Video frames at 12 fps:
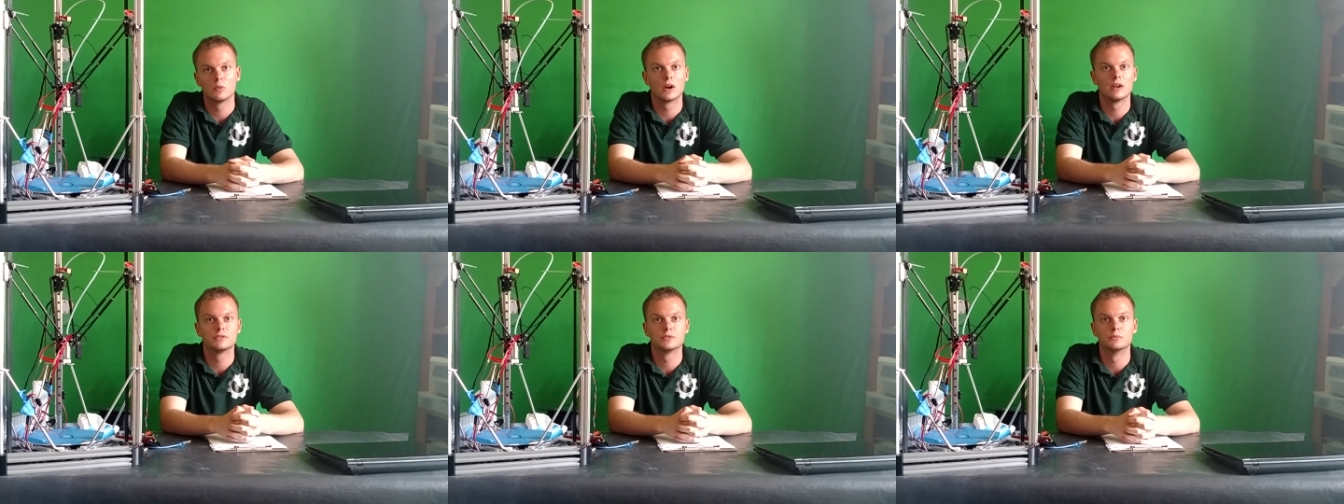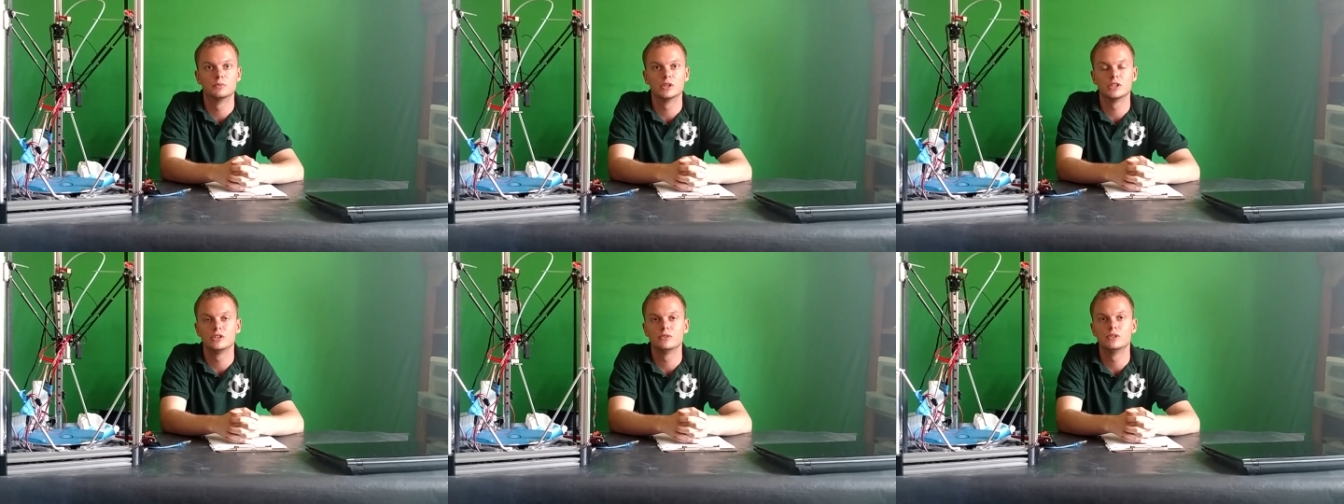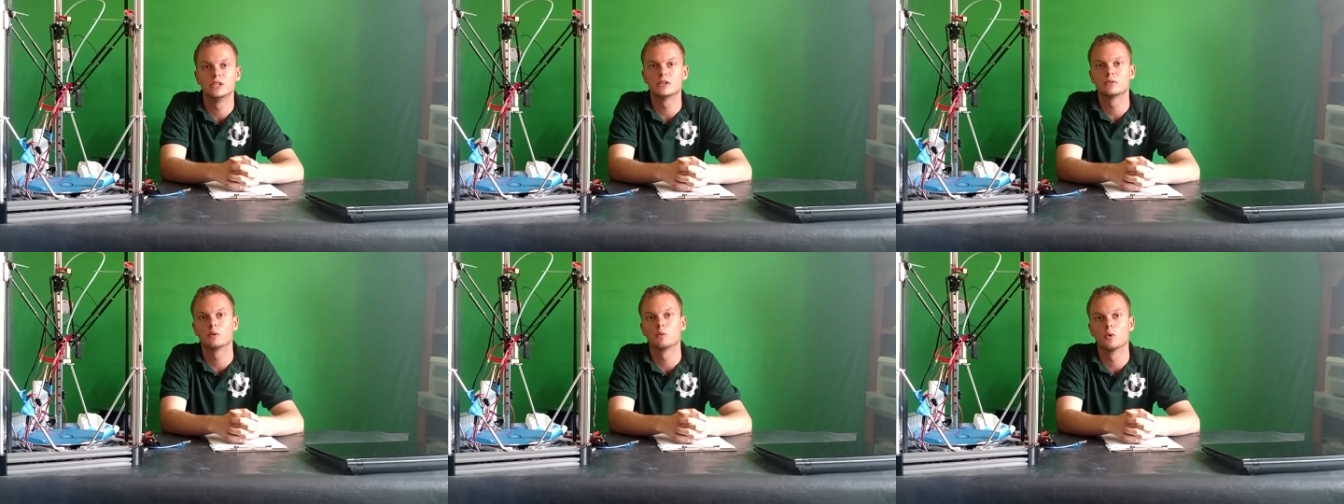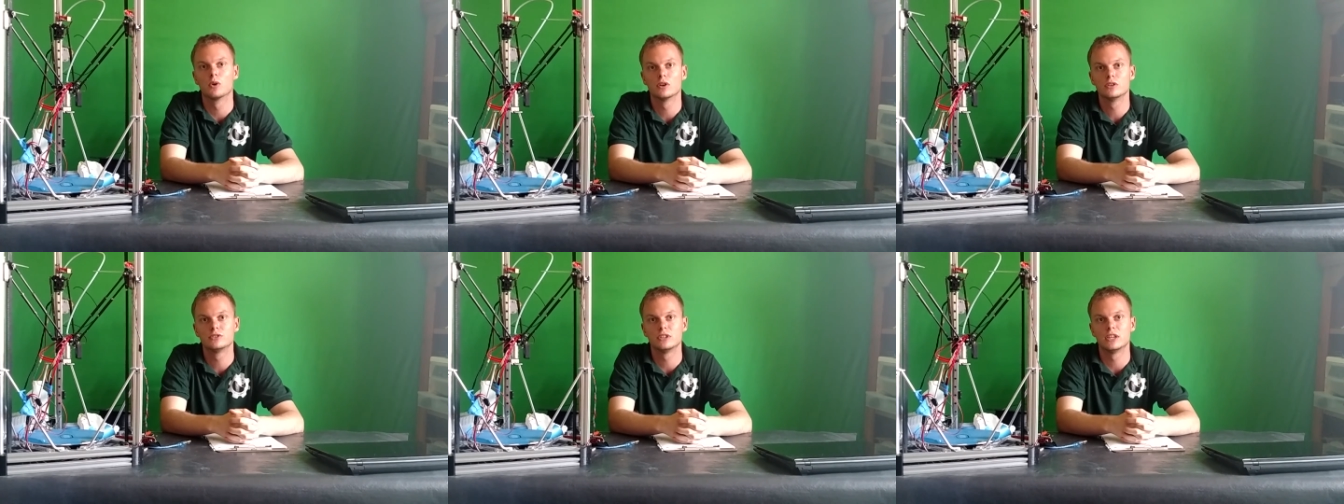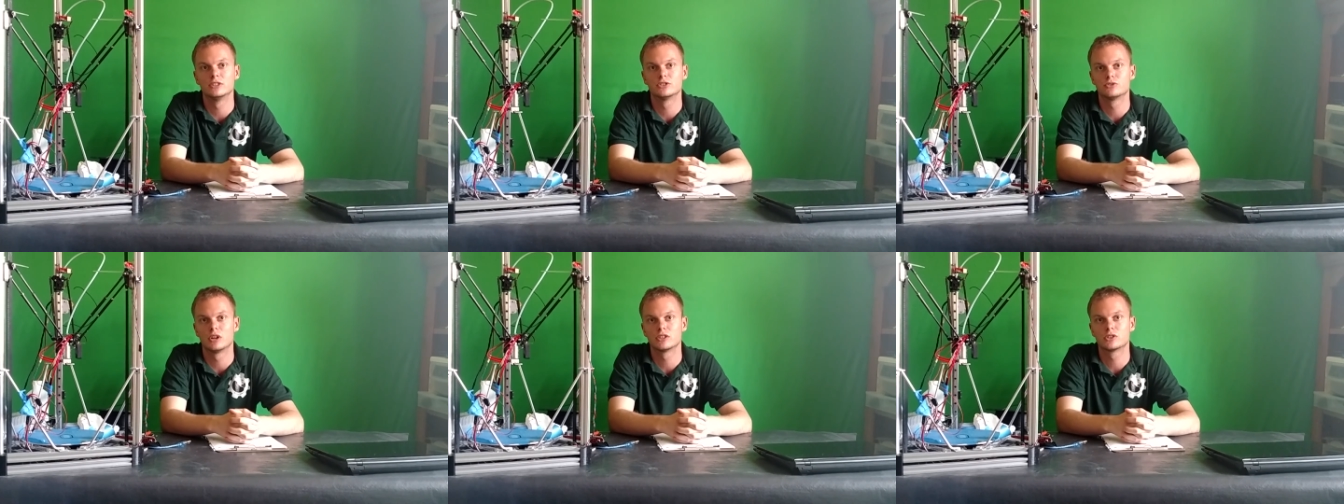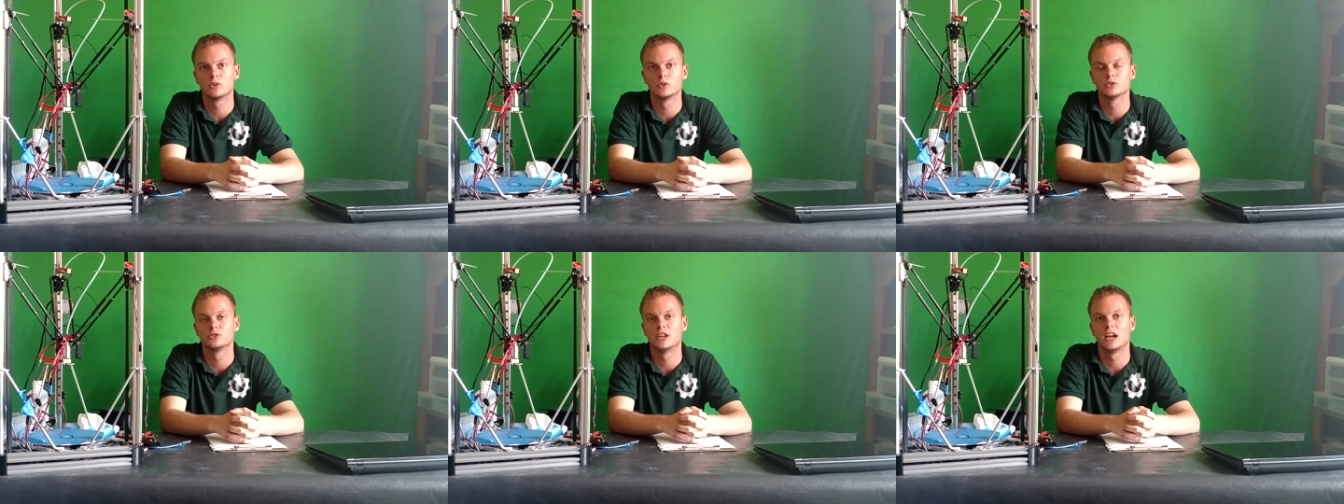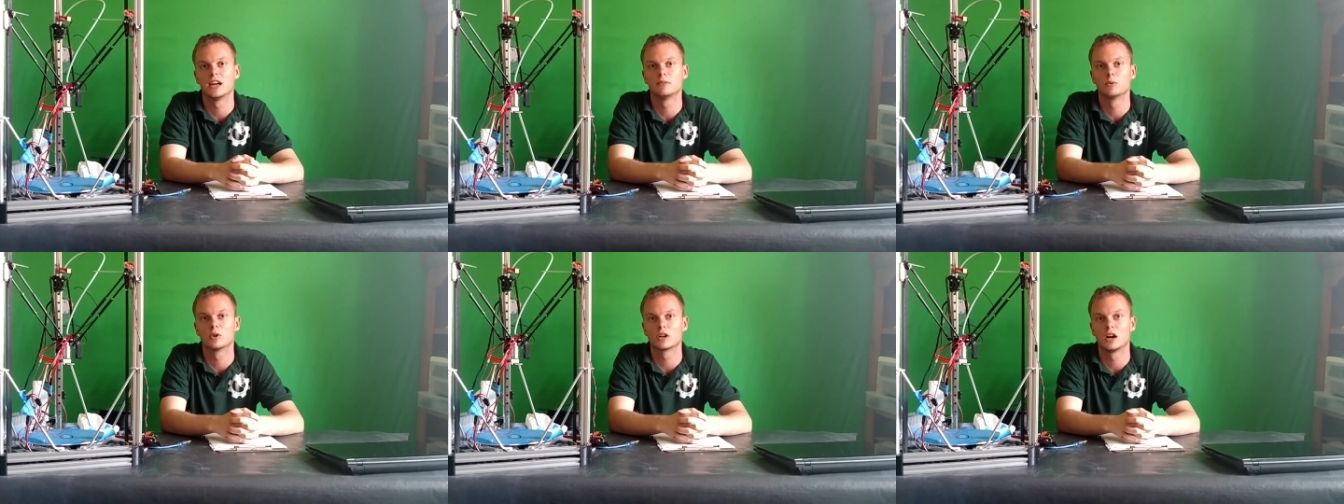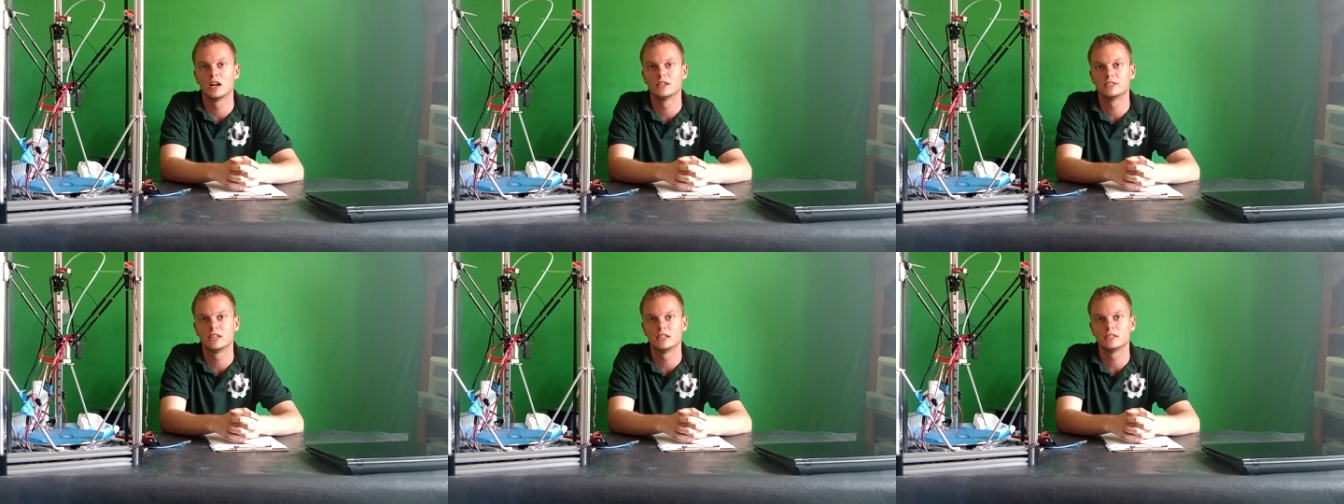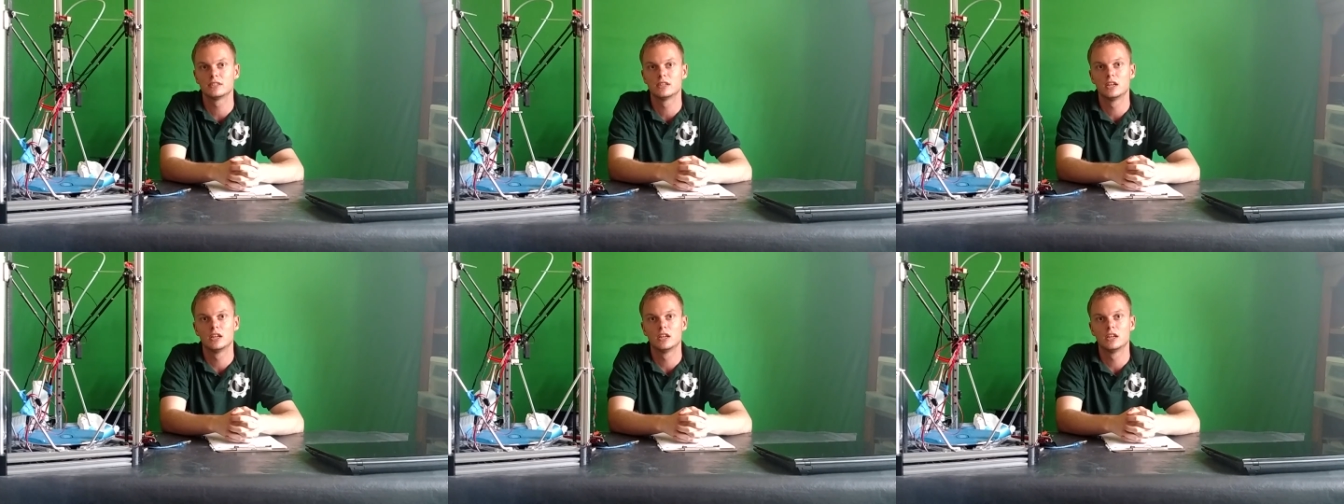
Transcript: where I have some really unique rewards and stretch goals to add more content